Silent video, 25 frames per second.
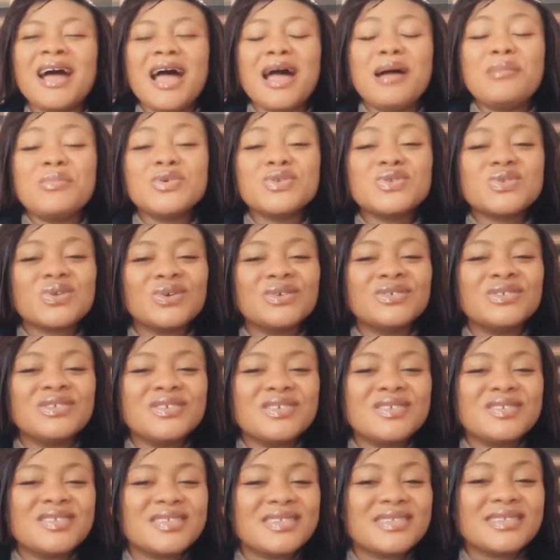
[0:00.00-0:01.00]
I must
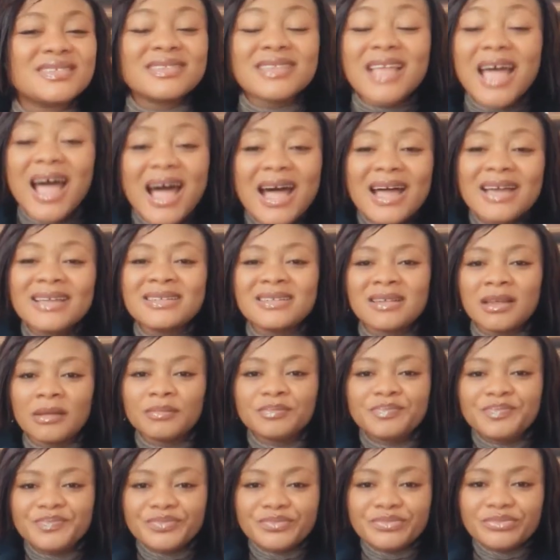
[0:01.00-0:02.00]
understand
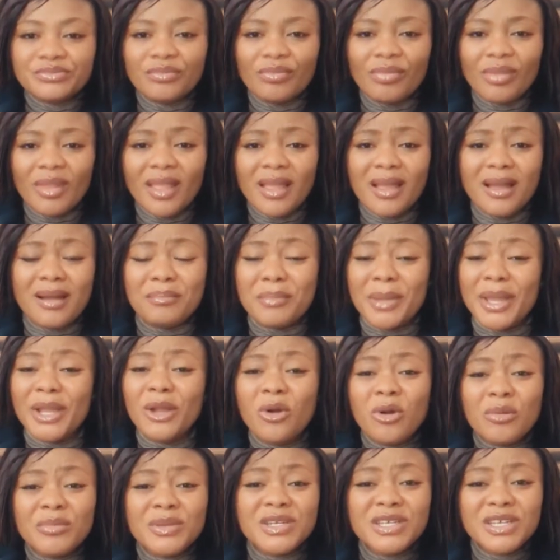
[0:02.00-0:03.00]
my
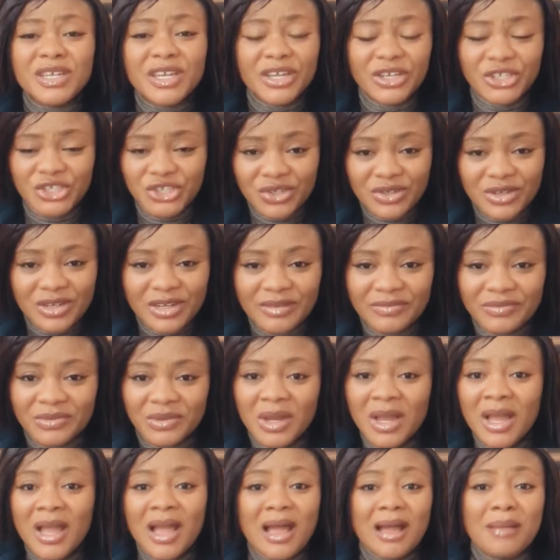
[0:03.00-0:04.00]
communication
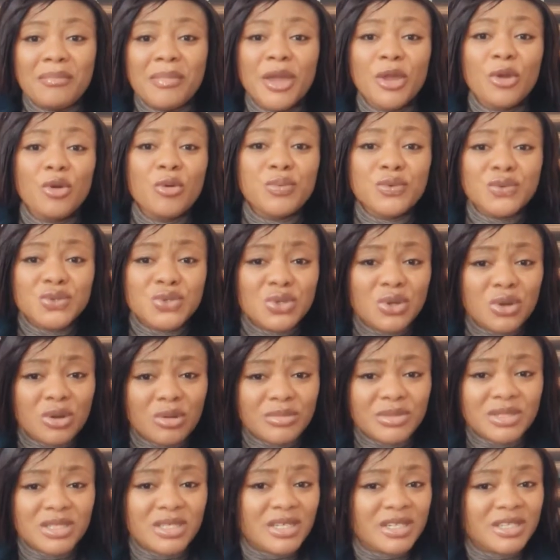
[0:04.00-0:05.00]
level. Am I open to
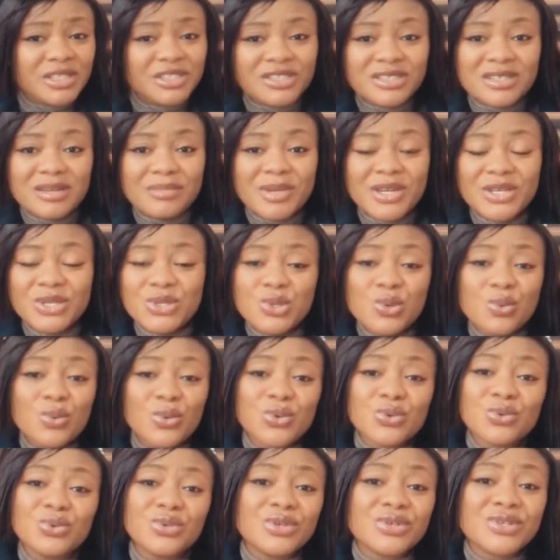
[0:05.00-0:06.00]
communication? Am I
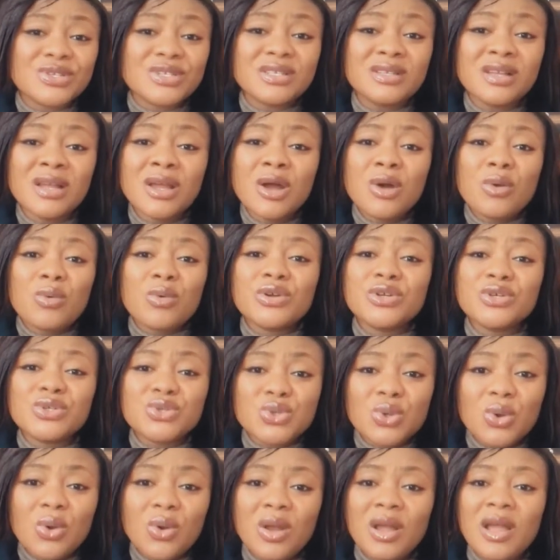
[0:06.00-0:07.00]
someone who doesn't want
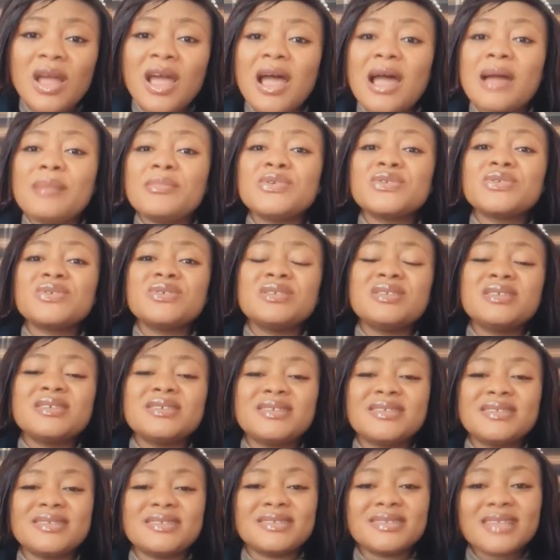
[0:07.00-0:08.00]
to talk? I must
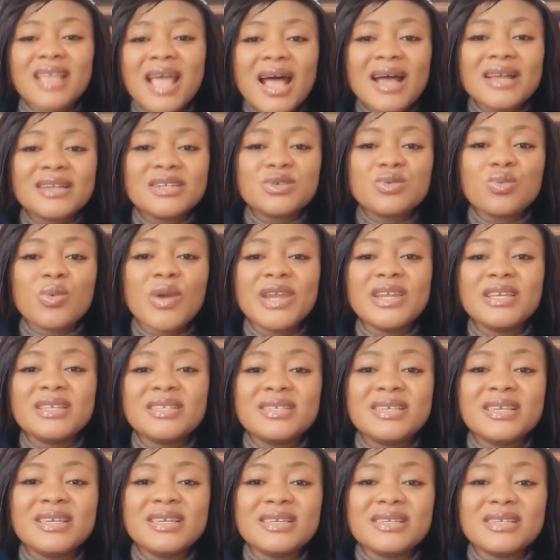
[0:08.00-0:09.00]
understand when
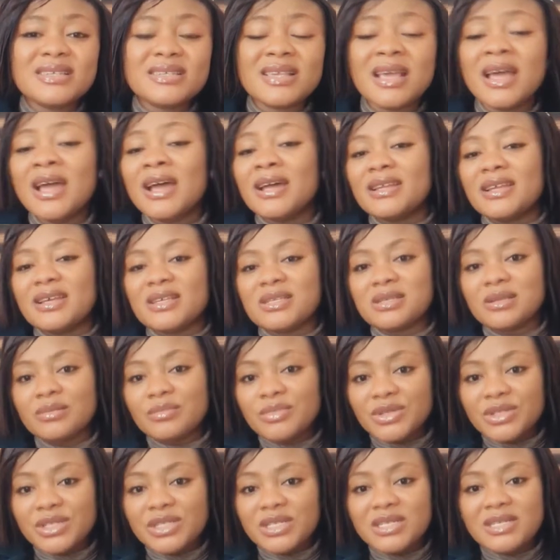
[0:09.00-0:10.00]
it is that
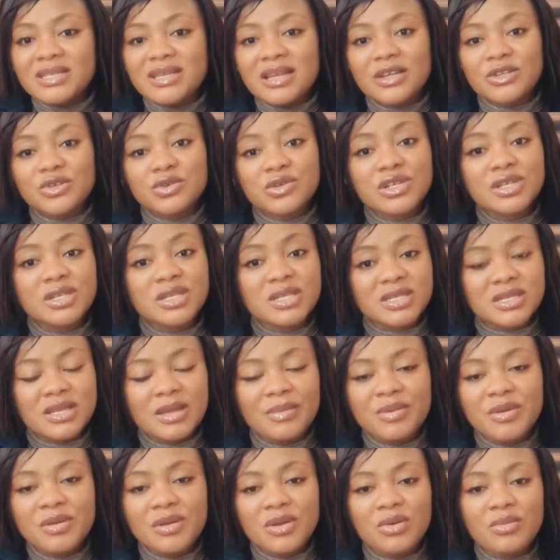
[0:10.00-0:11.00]
somebody is actually
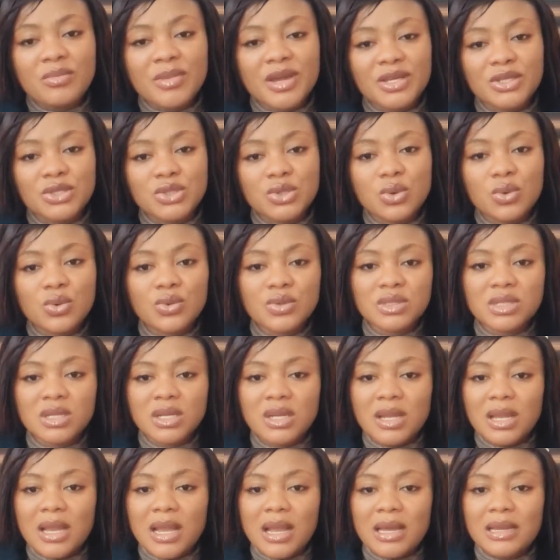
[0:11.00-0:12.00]
stepping on my toes
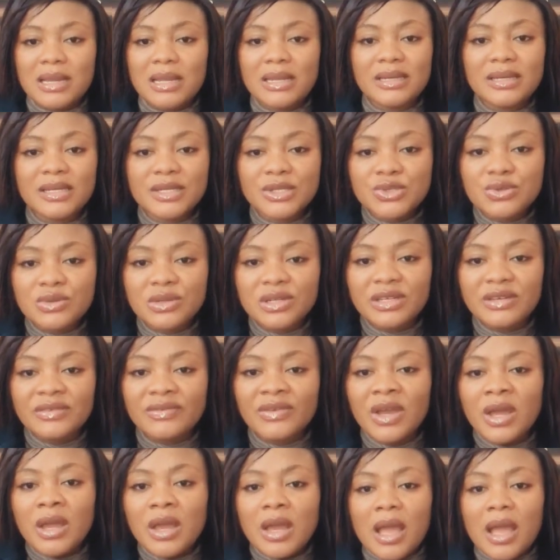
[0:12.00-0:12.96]
and I need to leave.